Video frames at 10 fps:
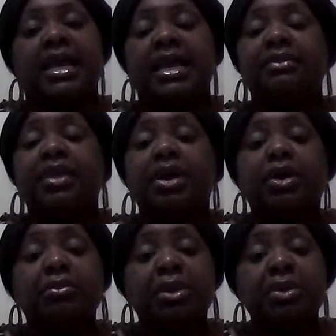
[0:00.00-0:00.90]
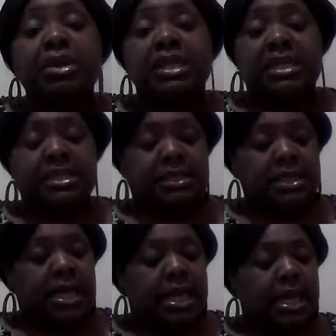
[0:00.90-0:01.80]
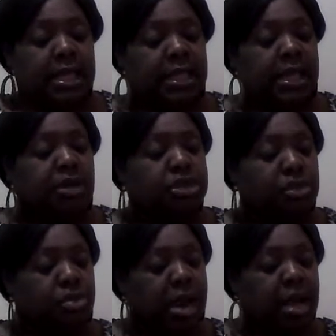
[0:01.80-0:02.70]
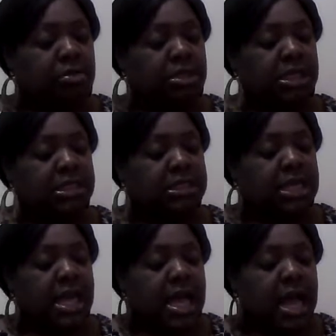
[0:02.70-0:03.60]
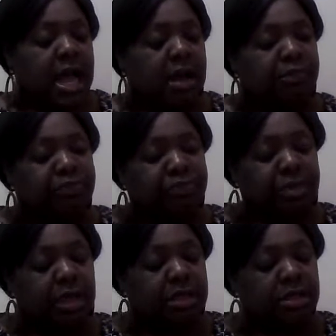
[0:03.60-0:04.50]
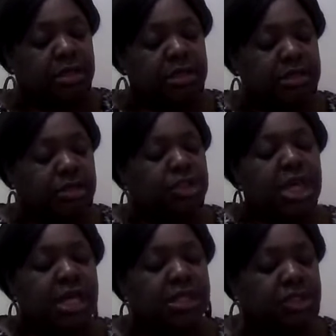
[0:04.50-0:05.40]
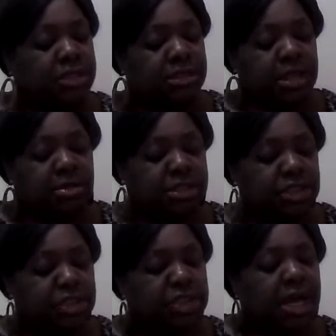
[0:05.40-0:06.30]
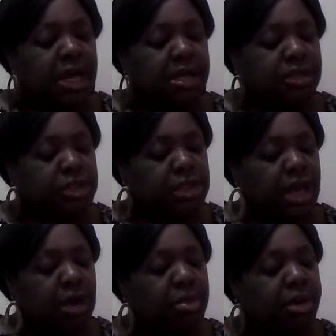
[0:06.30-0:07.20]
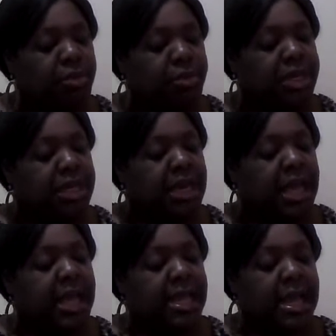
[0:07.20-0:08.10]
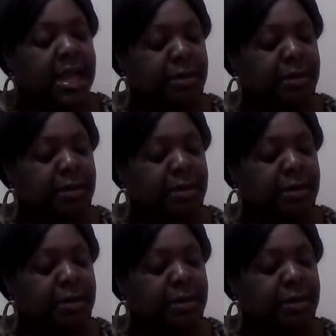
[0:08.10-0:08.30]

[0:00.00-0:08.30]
in their communities, in their surroundings. Um, there was a judge. I want to read a